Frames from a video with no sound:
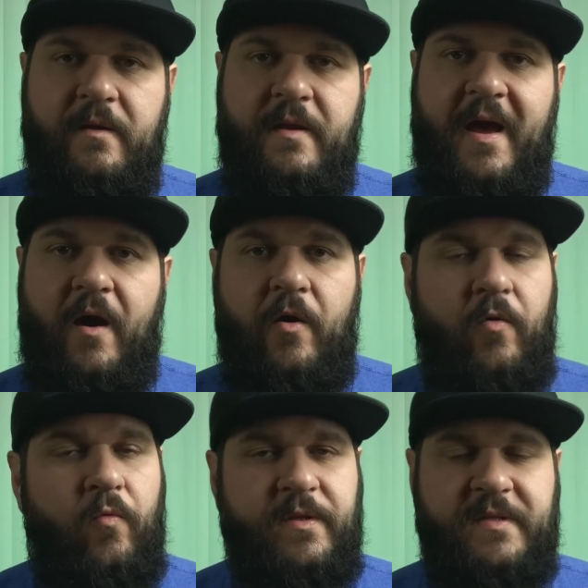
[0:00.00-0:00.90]
Now,
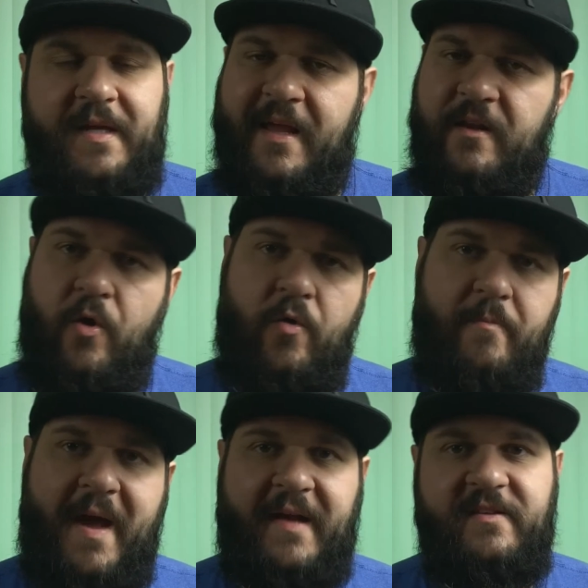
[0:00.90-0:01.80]
once again,
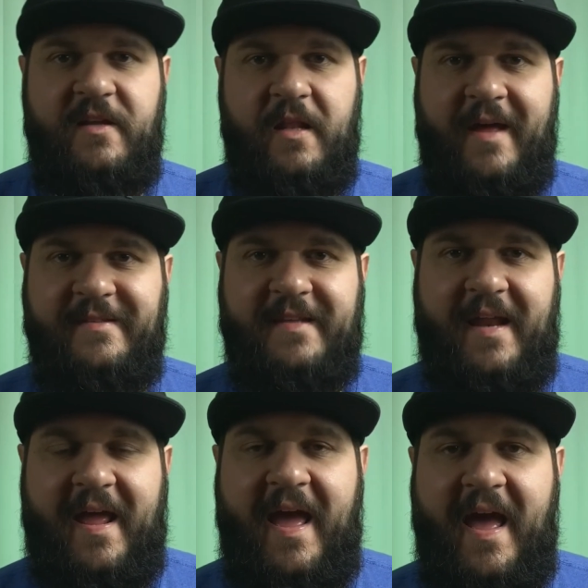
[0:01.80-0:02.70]
going back to the lights
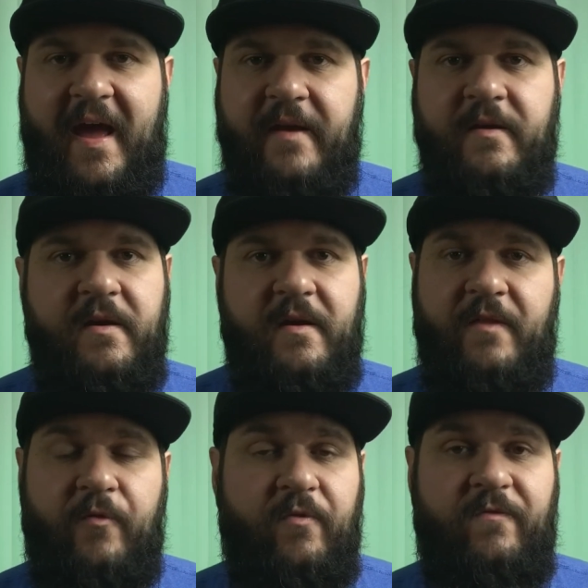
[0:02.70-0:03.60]
that I had,
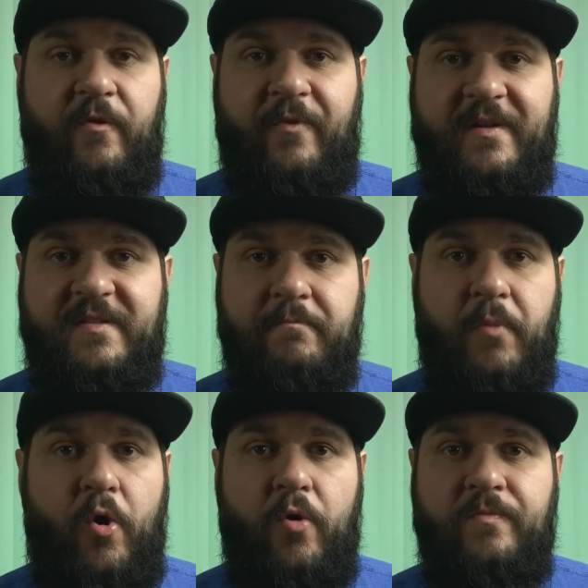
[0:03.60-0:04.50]
they were fluorescent
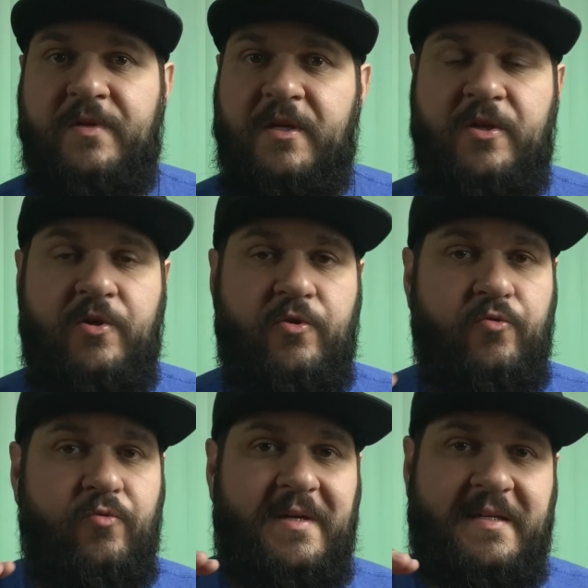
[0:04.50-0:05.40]
bulbs.
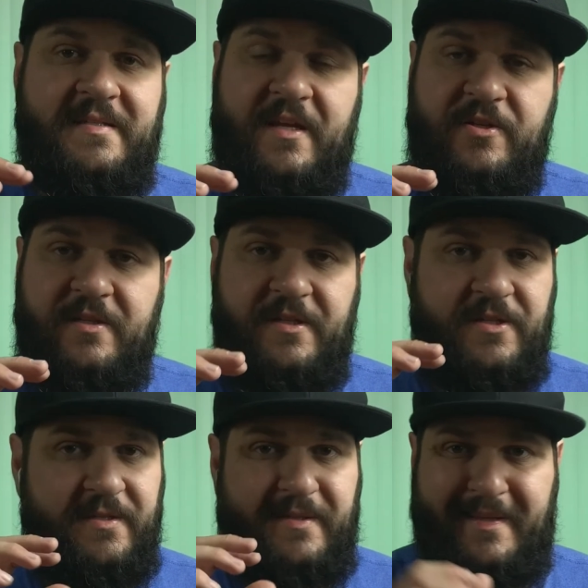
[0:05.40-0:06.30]
You essentially
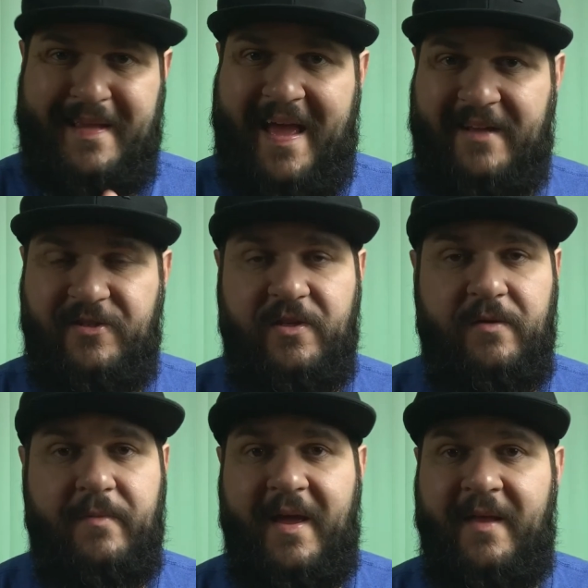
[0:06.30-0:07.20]
just attached
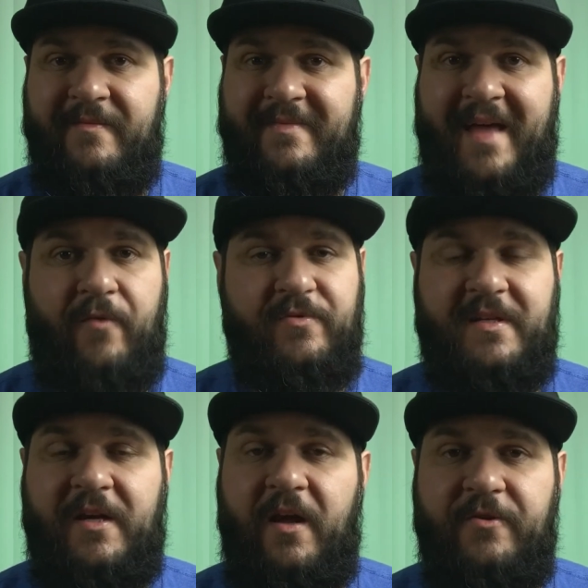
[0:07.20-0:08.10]
them and that was
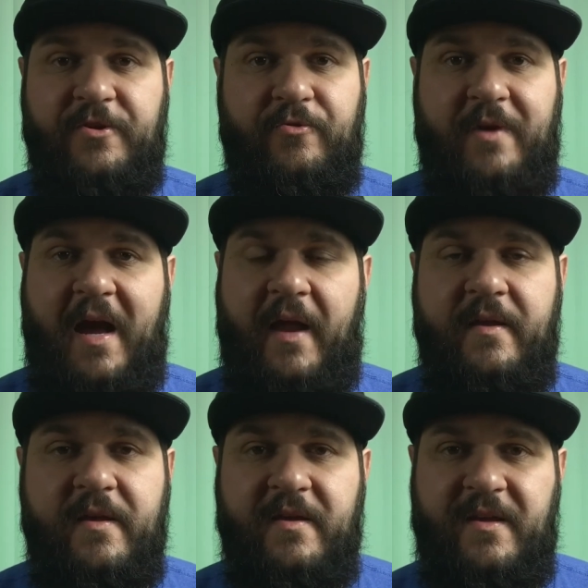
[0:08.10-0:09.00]
the color you got.
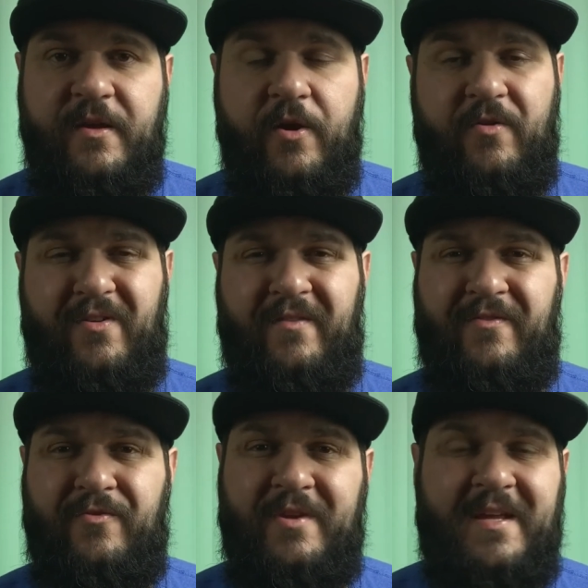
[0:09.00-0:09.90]
You know,
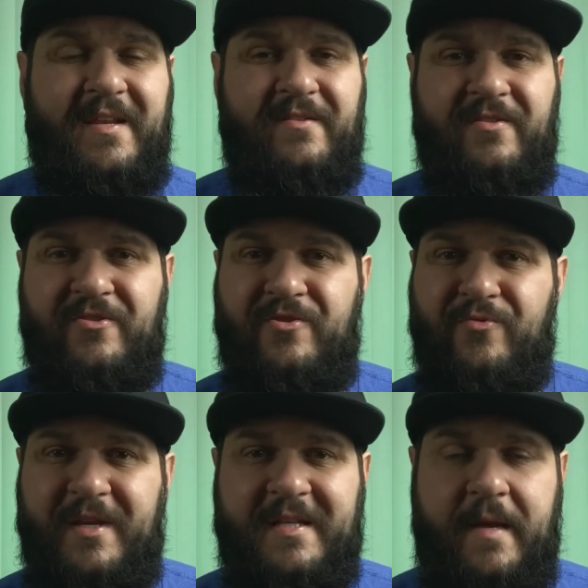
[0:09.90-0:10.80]
if you needed to
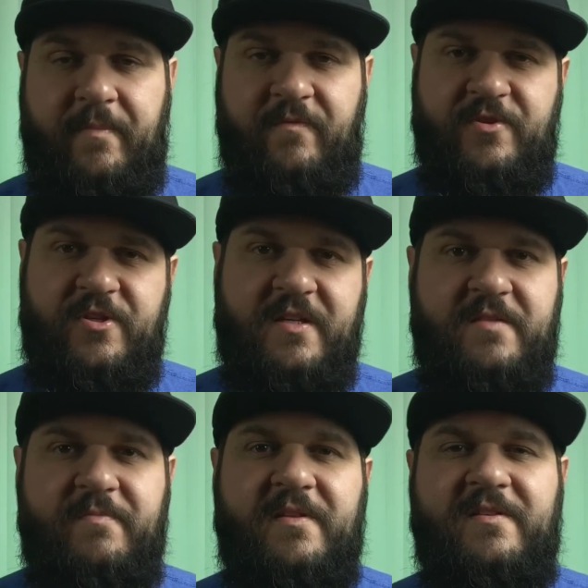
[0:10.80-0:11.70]
do any type of
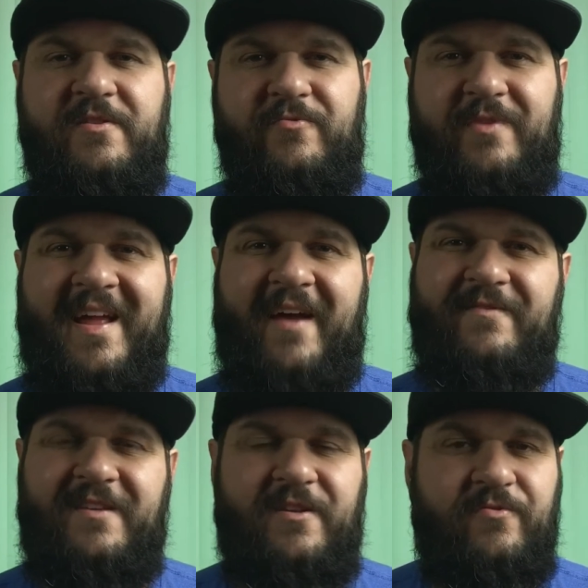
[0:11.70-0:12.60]
adjustments, you would
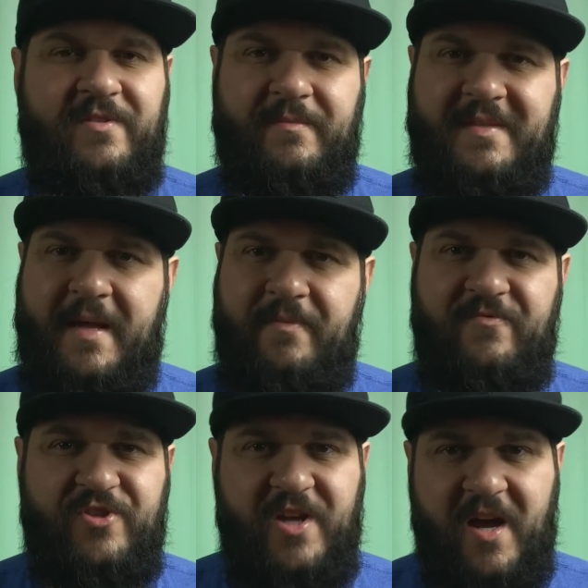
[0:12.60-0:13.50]
have to use some type
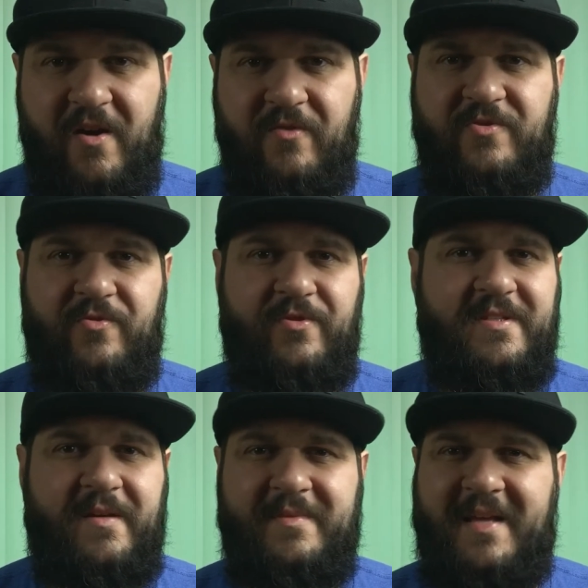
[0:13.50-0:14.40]
of gels or
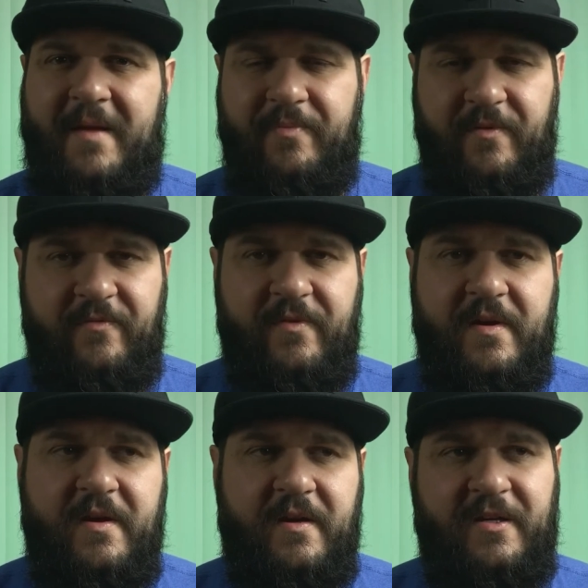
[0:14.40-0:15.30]
some type of
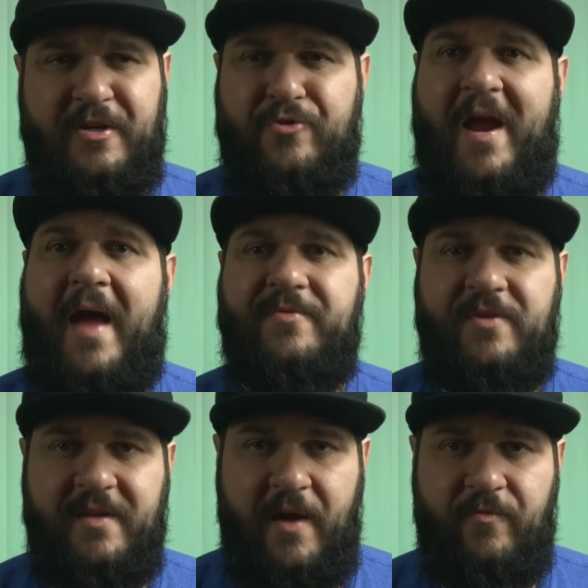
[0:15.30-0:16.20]

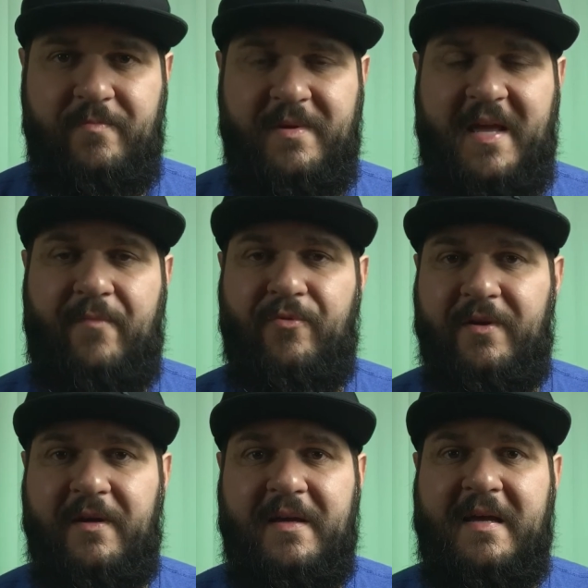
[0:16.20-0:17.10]
contraption that would be able
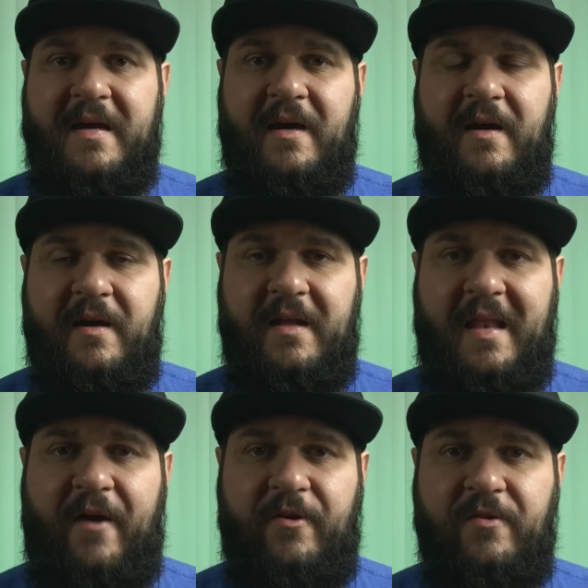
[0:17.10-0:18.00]
to
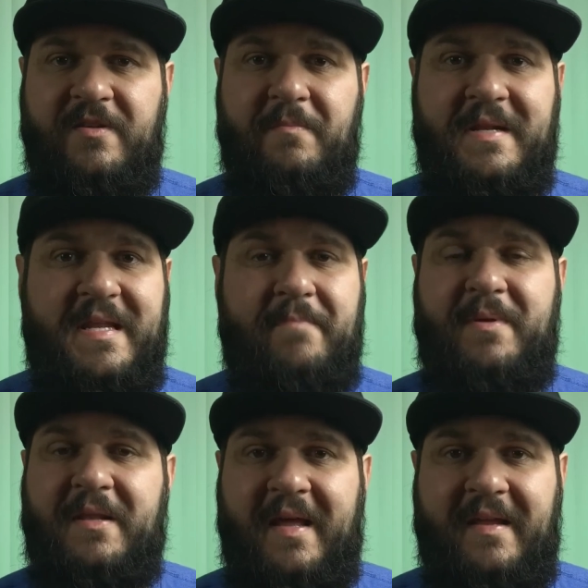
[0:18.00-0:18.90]
allow you to
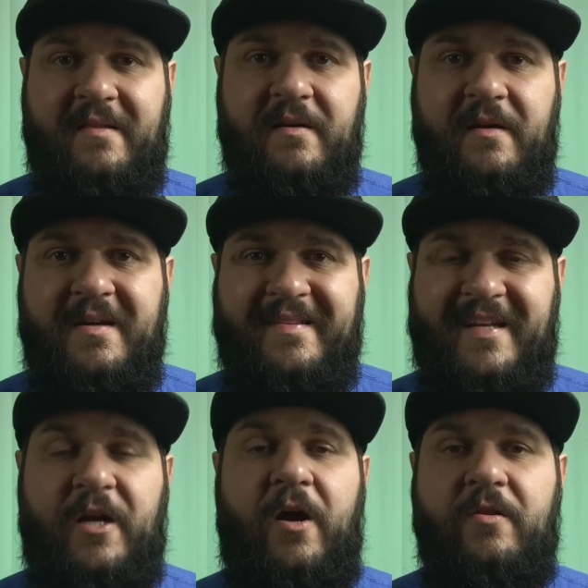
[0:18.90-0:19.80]
manipulate the
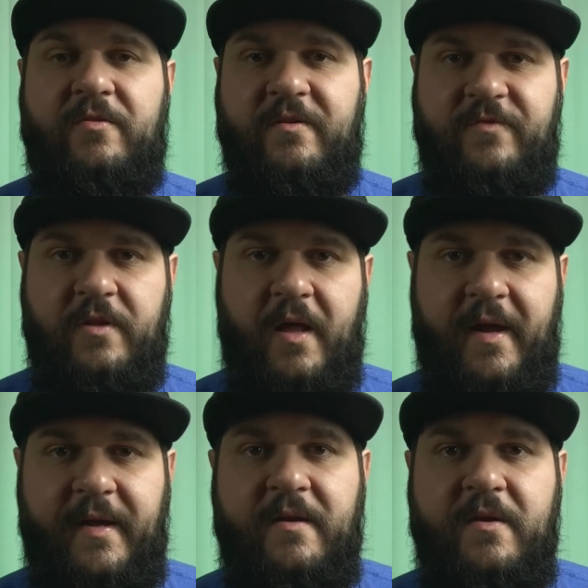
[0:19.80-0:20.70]
color of the
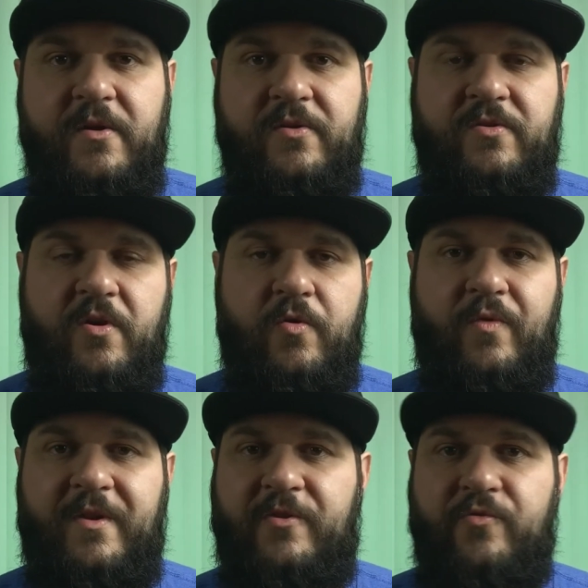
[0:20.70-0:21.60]
light. So
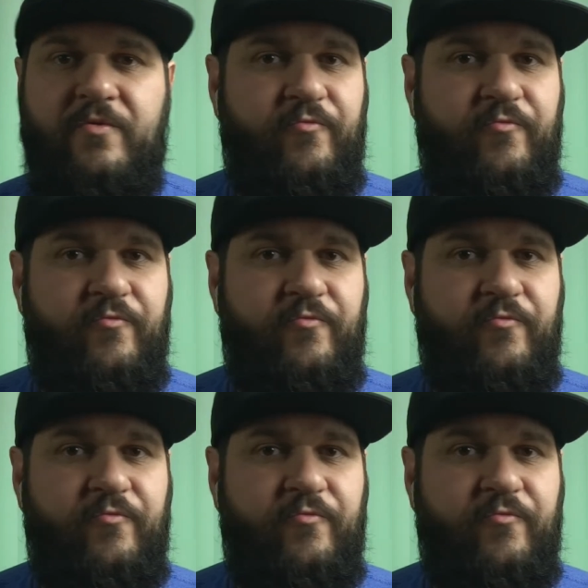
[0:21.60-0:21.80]
when doing